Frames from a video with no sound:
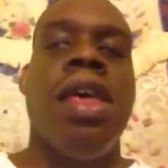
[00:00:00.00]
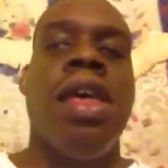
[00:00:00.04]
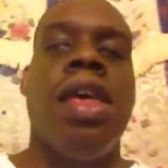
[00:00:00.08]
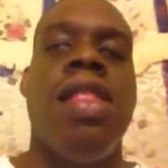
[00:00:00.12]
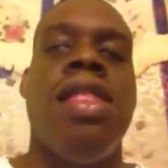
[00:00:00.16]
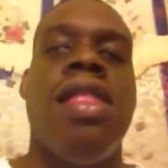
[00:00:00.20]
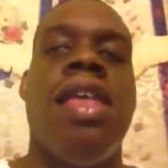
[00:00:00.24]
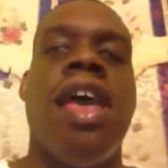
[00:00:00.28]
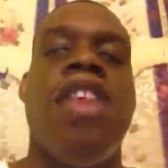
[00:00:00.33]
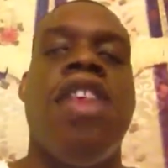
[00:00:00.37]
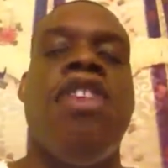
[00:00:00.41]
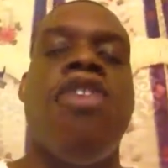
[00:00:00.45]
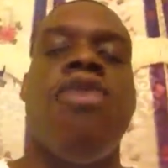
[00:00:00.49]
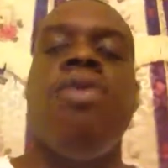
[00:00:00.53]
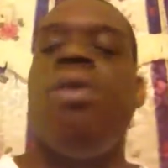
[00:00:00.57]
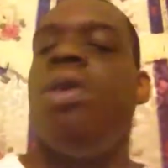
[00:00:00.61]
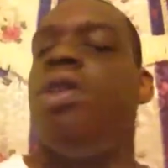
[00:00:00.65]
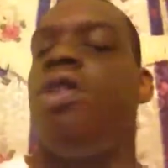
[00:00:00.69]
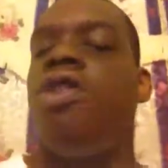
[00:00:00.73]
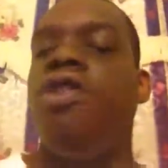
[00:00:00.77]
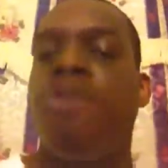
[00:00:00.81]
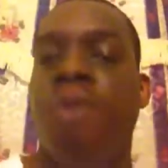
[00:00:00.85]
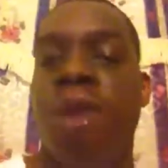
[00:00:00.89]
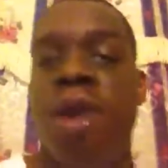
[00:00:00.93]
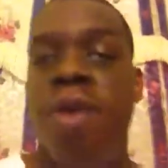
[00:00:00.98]
that you
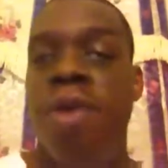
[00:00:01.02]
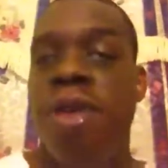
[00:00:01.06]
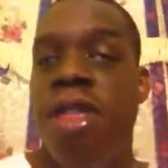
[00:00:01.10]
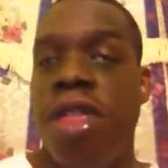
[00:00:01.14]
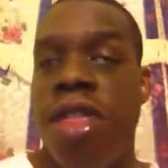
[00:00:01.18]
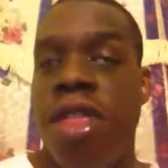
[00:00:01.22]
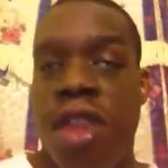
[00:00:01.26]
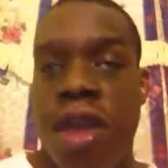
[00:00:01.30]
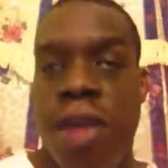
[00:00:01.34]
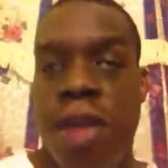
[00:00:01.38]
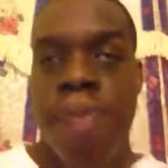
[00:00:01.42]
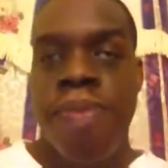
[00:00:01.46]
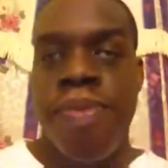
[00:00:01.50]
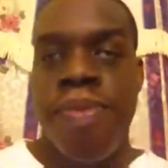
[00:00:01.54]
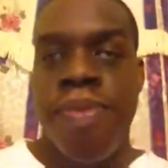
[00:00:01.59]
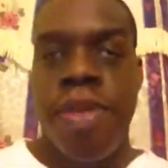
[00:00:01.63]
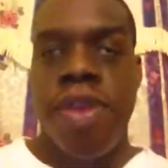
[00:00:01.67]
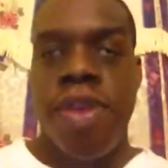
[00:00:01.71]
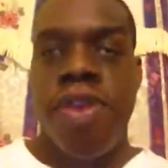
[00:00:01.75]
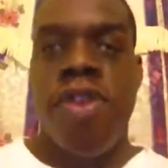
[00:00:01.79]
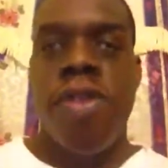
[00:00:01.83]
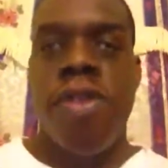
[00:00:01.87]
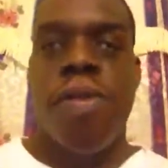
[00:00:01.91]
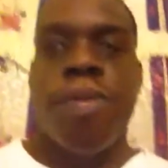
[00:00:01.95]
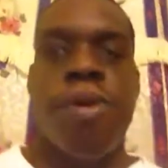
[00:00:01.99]
agree with them.
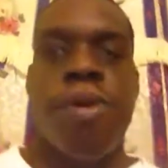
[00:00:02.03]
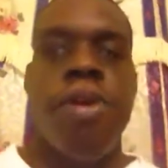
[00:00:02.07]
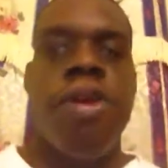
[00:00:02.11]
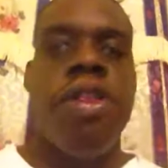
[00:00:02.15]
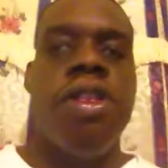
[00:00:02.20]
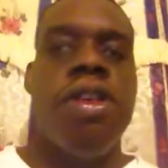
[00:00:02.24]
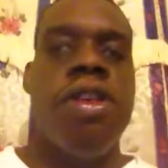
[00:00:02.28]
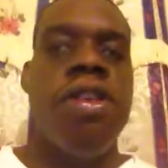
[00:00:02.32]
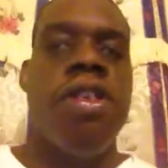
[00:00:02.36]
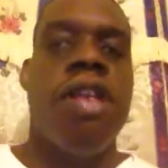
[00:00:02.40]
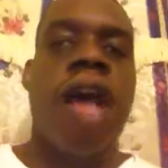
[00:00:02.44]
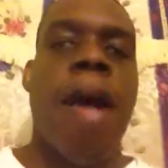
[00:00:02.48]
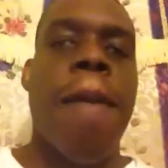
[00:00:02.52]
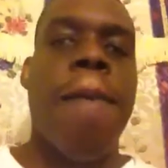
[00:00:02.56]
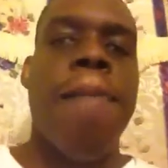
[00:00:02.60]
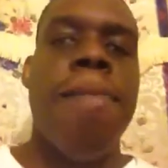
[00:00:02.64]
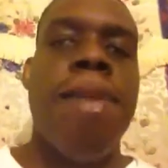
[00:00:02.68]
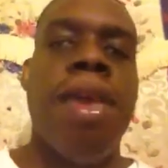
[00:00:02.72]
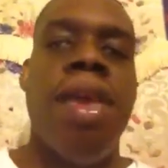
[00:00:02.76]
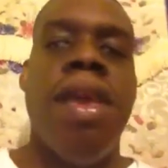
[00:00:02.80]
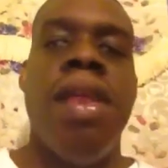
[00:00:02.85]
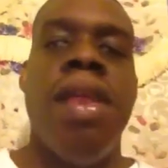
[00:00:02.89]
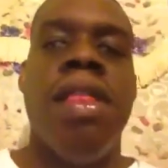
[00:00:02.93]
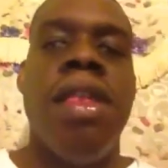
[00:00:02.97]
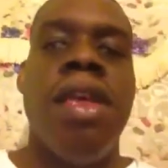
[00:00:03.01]
Support does not
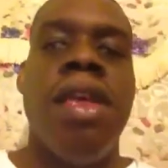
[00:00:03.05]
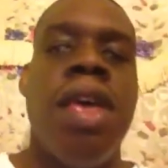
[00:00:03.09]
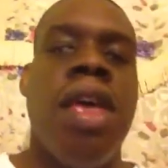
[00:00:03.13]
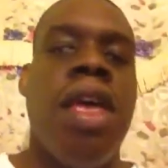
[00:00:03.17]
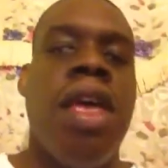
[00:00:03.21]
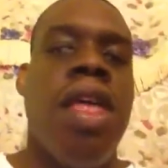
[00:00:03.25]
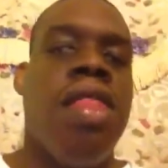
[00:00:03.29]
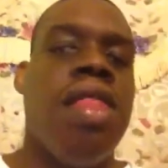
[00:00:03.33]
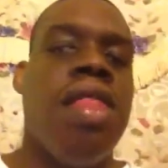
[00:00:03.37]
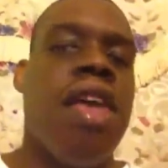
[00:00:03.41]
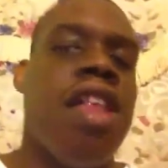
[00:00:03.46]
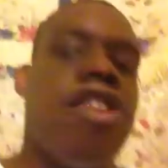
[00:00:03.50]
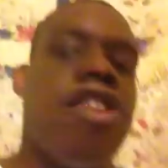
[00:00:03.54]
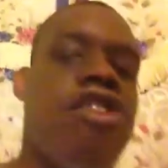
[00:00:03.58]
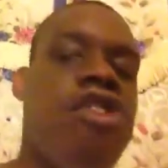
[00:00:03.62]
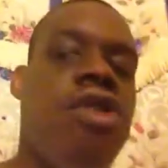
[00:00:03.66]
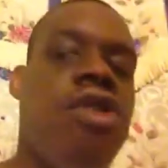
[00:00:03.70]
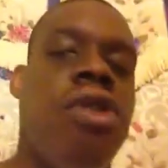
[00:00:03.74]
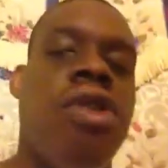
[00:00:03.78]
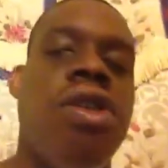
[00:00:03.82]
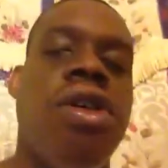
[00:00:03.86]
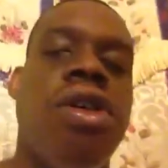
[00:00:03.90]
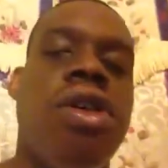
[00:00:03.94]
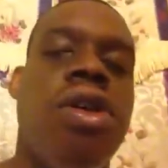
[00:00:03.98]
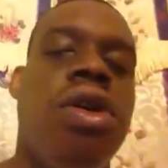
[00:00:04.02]
mean that
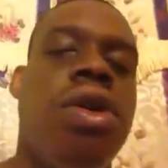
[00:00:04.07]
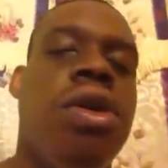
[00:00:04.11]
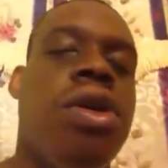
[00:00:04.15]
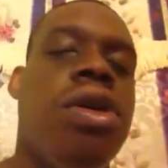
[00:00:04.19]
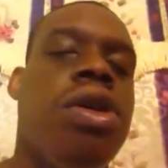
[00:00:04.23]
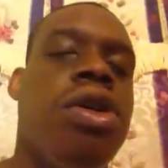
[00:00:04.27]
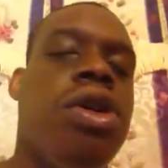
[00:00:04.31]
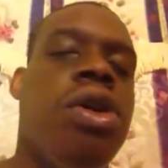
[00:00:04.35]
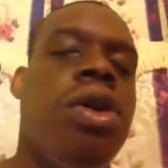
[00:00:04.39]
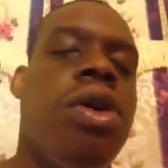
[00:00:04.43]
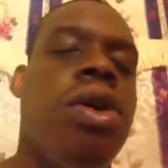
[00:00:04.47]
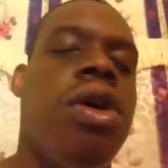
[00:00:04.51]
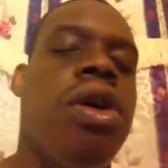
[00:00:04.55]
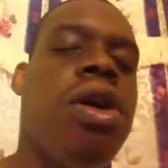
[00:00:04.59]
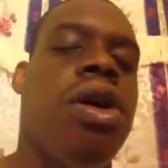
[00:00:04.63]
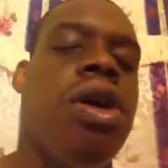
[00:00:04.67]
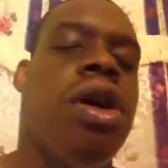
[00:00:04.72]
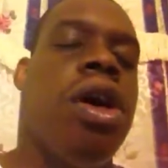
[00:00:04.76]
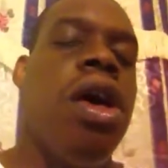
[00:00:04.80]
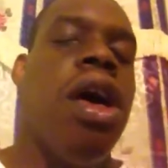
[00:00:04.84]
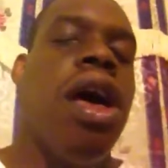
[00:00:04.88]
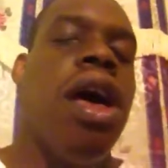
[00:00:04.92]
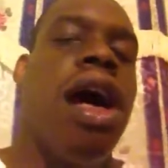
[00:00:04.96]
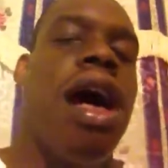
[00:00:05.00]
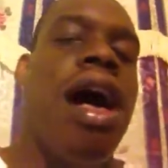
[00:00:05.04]
you're
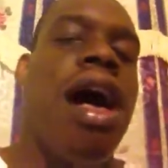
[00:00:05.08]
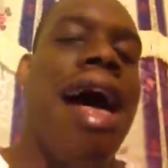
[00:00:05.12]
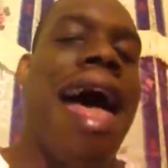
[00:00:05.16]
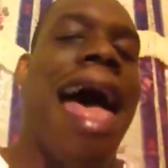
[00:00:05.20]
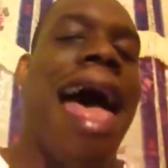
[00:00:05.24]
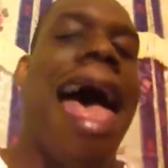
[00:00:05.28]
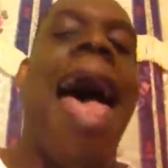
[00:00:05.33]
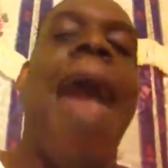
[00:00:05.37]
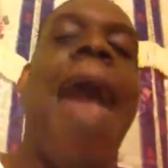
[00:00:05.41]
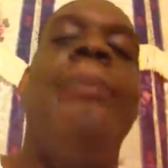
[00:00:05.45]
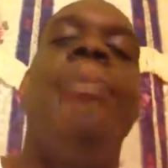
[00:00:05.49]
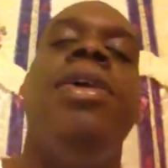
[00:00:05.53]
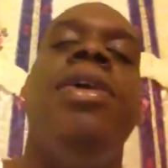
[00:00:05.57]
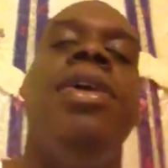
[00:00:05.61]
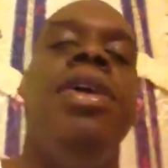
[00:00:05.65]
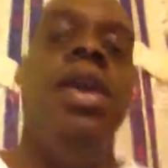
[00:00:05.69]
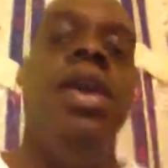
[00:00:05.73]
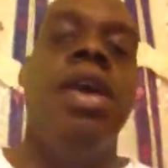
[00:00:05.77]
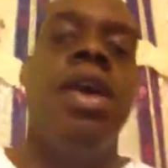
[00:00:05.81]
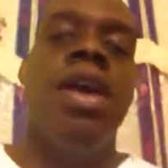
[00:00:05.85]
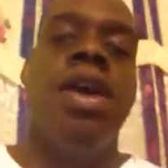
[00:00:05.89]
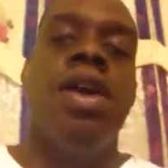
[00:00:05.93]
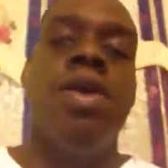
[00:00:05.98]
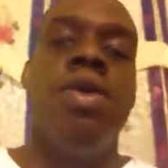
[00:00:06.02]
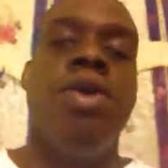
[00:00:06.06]
happy
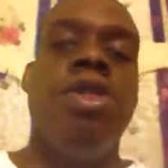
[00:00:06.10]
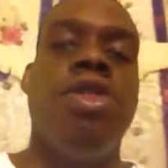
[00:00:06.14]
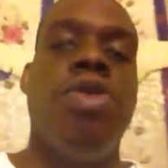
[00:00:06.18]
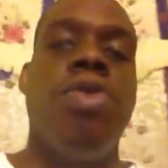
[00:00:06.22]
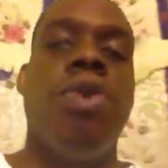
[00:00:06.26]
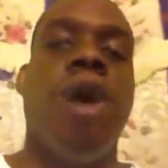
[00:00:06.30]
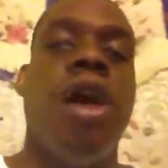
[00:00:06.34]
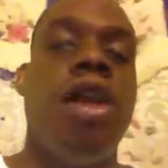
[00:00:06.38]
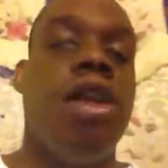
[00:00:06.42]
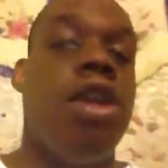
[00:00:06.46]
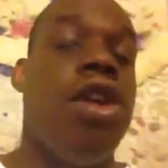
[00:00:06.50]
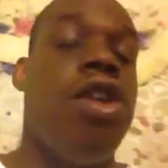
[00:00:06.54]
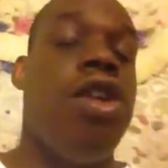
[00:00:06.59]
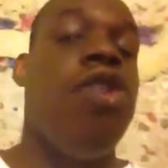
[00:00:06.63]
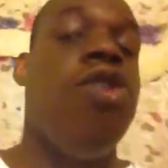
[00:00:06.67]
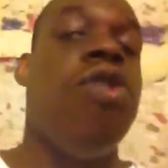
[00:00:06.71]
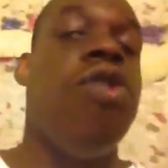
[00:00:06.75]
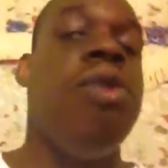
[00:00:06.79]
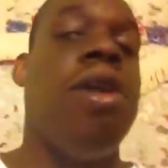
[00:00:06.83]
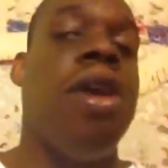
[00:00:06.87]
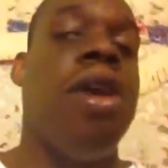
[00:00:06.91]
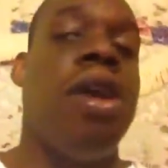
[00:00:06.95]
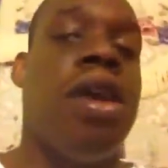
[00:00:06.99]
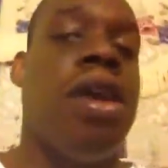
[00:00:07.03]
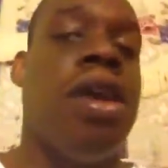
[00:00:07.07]
with what they're
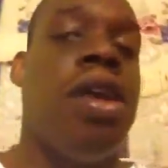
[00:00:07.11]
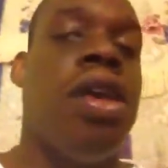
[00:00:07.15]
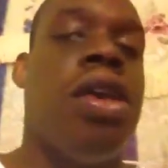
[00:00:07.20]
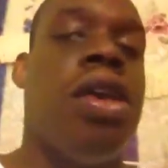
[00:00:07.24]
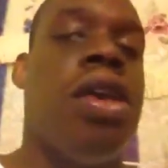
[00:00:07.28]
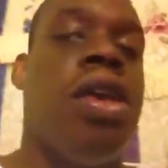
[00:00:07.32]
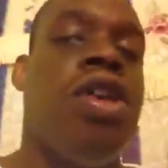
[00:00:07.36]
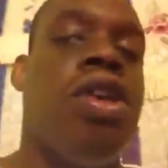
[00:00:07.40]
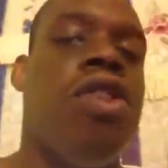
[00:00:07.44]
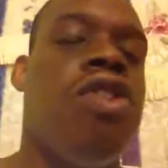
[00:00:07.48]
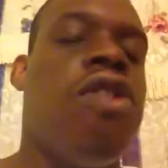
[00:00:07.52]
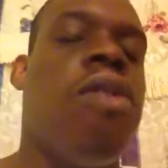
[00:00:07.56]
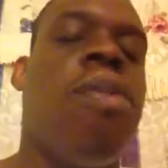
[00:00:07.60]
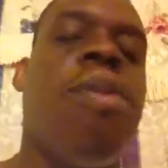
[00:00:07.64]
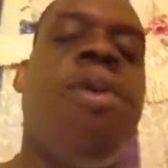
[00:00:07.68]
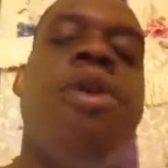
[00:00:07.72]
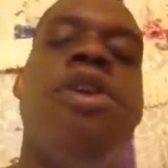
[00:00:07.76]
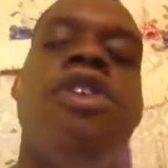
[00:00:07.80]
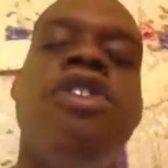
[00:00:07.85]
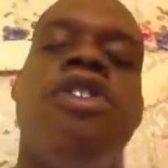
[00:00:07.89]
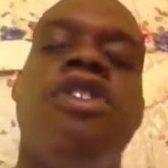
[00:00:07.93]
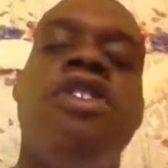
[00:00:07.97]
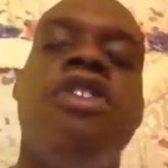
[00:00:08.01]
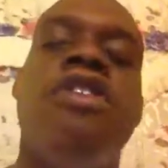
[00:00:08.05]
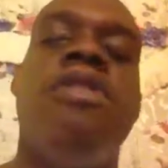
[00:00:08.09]
doing.
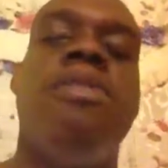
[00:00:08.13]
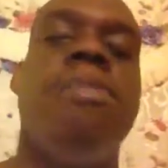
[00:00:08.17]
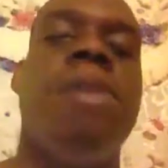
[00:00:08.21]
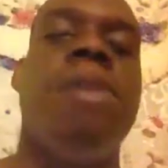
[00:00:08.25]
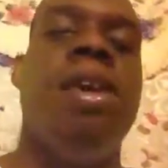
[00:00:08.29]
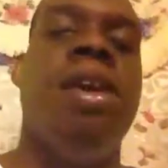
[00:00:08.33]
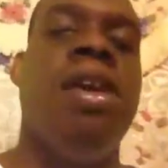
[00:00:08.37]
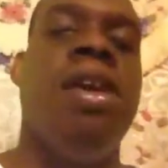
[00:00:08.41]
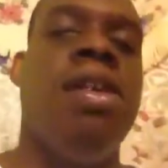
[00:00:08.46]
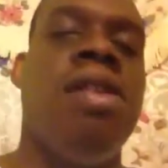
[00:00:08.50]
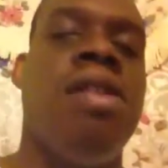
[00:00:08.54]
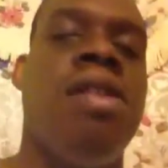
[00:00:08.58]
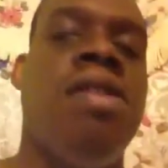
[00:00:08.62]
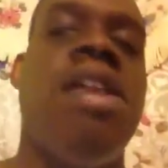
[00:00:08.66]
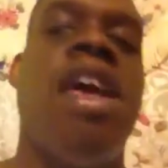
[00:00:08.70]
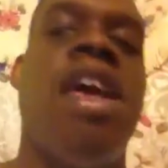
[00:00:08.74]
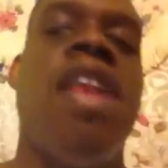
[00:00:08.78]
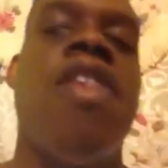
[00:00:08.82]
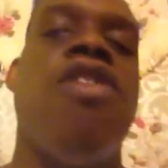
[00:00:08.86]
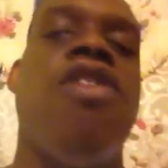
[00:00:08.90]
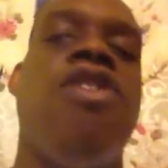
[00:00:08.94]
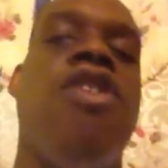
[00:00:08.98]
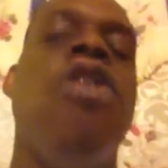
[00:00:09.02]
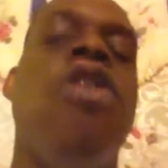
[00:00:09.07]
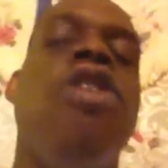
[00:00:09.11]
Support just means
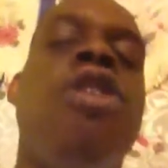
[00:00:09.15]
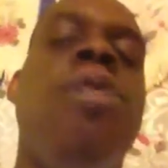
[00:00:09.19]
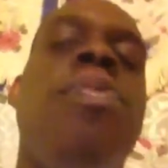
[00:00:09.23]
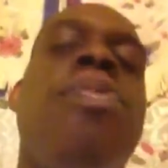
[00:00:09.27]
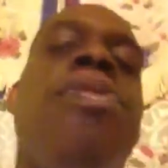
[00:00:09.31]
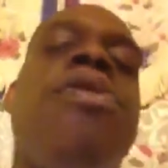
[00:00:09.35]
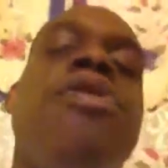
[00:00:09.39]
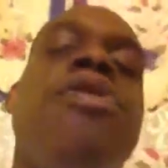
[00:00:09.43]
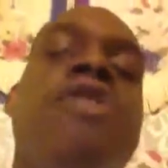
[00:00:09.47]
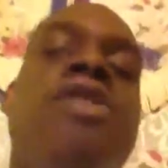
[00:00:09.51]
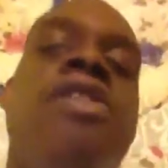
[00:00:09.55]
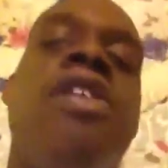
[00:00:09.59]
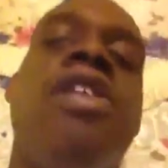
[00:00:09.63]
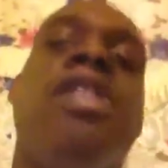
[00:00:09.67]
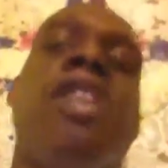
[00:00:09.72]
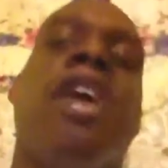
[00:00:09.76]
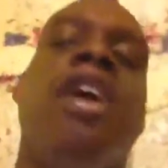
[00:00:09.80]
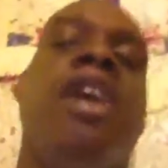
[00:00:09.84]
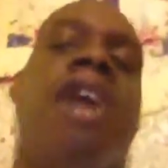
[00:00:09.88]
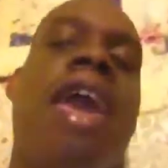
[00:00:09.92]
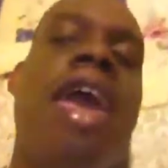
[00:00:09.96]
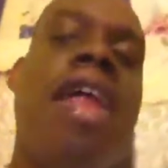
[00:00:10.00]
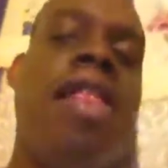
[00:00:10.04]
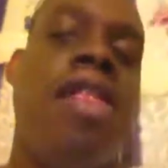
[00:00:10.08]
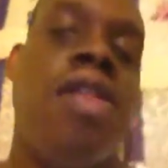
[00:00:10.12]
that you're the person they
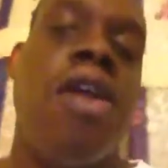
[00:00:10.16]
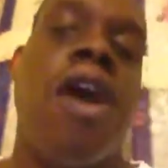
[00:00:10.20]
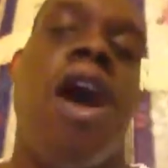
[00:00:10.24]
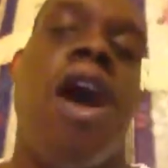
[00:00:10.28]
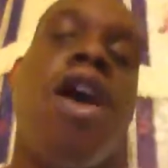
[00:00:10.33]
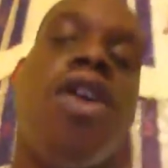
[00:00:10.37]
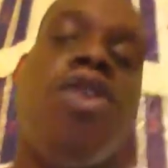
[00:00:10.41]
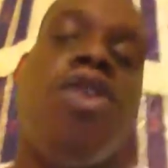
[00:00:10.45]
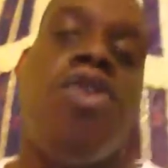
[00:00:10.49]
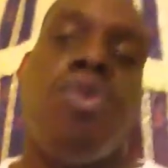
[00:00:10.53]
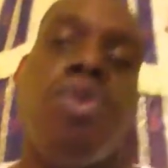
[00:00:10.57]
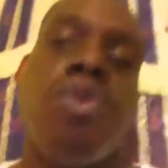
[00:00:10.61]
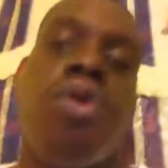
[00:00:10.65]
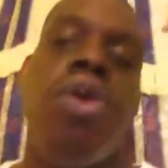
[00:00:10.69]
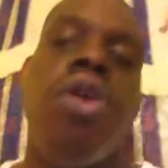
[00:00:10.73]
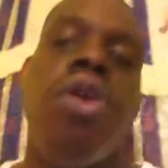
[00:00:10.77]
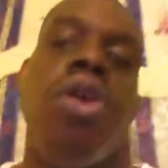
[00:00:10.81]
can talk to.